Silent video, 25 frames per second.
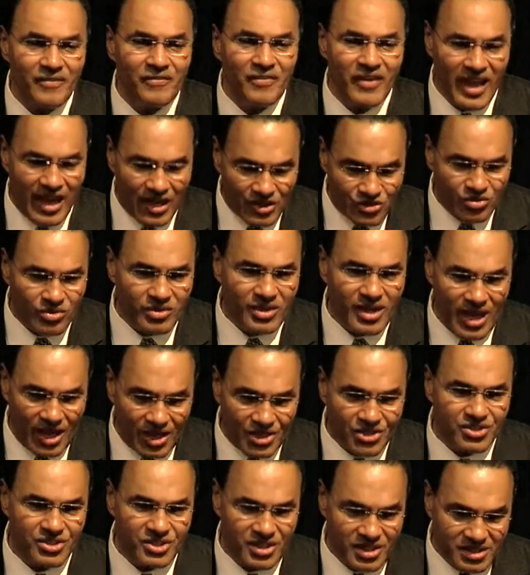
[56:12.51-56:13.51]
If
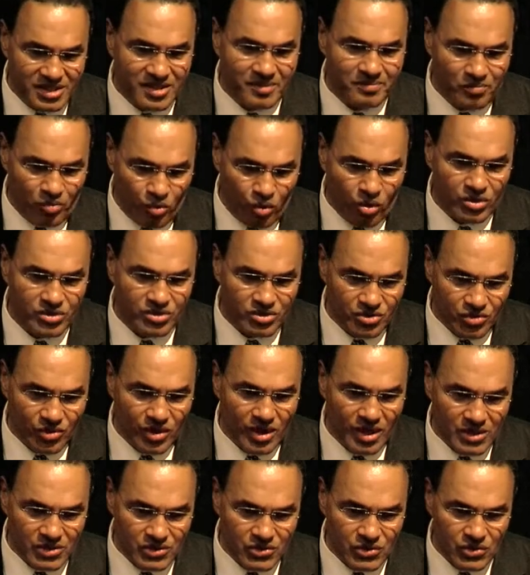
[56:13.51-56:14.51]
education is important to
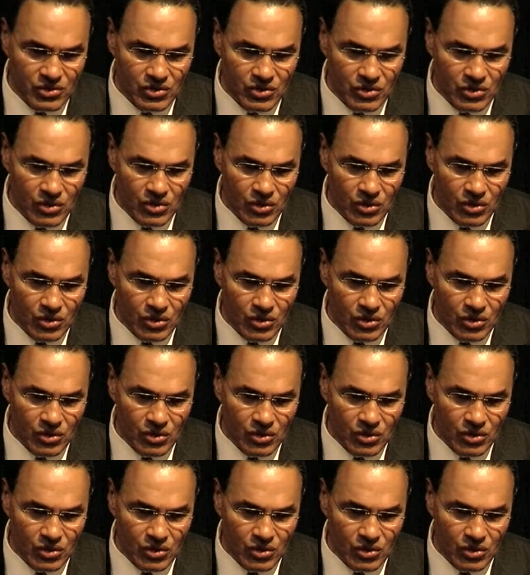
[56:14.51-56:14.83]
us,